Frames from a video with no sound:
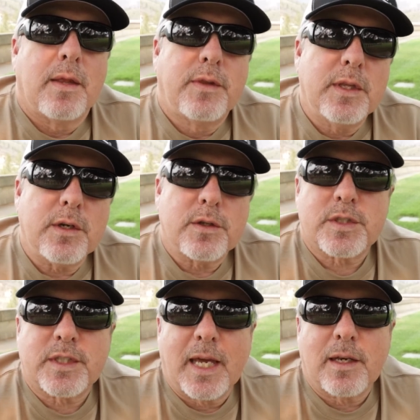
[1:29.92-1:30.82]
Then there are the
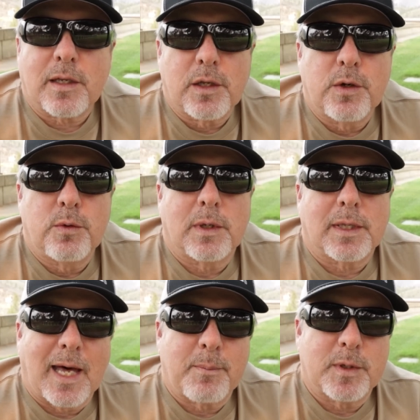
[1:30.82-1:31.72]

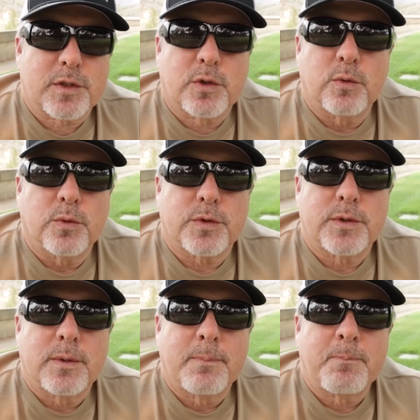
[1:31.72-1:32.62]
standalone lineman
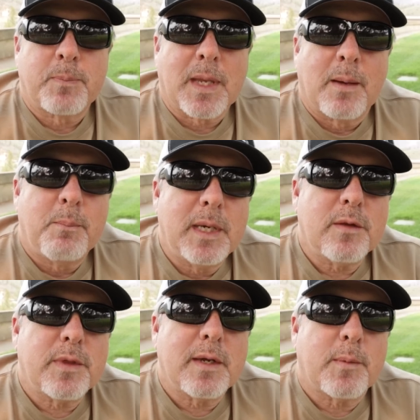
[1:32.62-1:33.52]
schools. Many
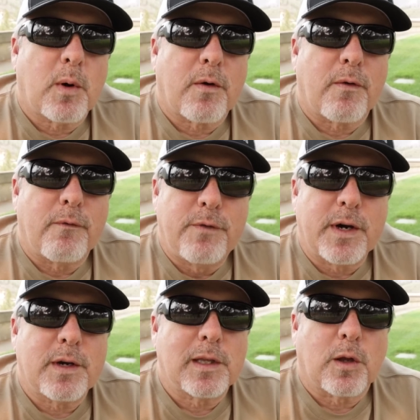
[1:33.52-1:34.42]
of them are
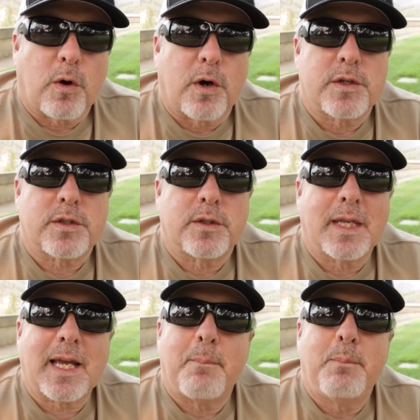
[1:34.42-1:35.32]
very large.
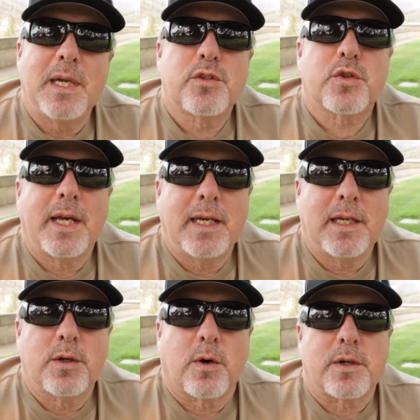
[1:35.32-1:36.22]
They got big
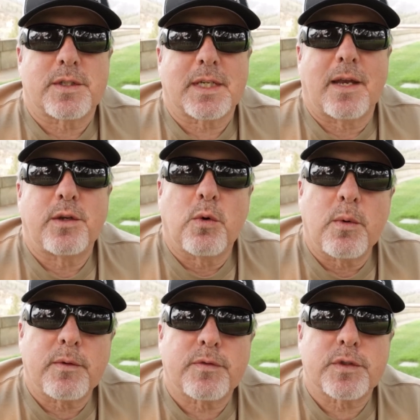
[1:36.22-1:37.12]
training yards. They got
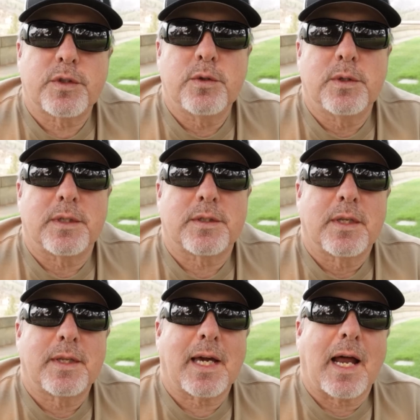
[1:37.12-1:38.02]
dorms for students.
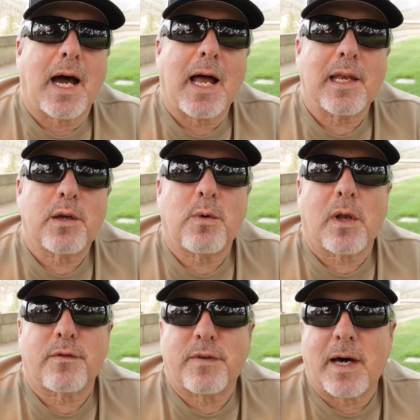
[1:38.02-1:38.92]
They got highly
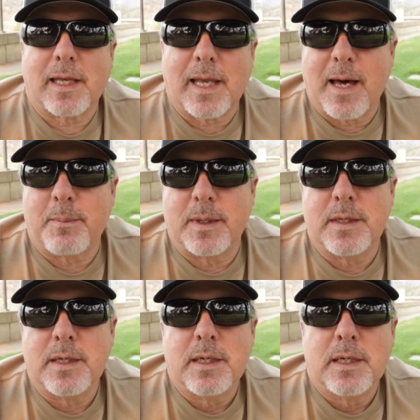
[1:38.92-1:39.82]
qualified linemen
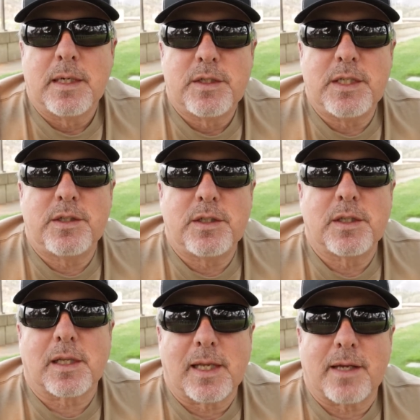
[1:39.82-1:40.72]
teaching
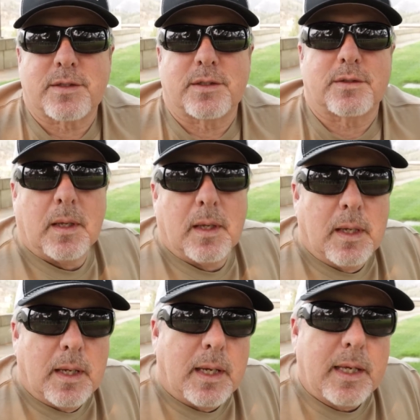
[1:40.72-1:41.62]
the classes.
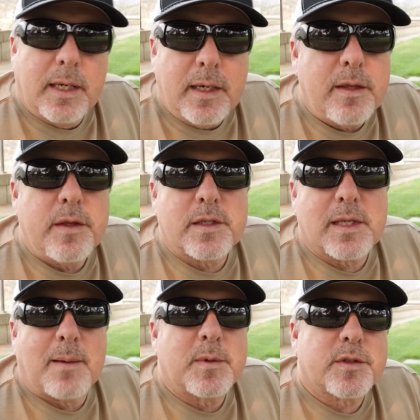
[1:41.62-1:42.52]
In any of these
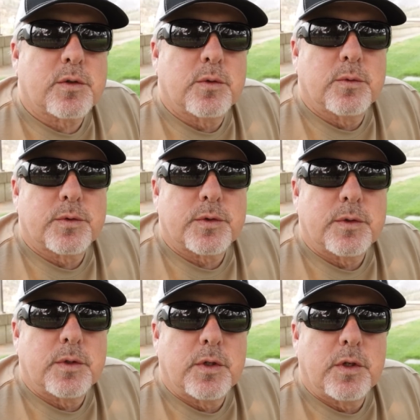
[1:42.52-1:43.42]
lineman schools,
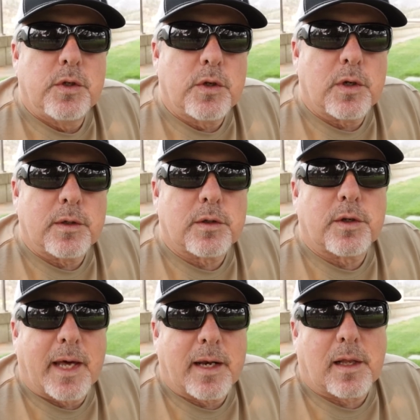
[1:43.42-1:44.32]
you're going to have to
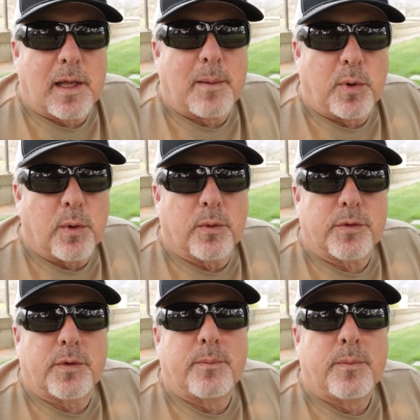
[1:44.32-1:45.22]
learn how to climb poles.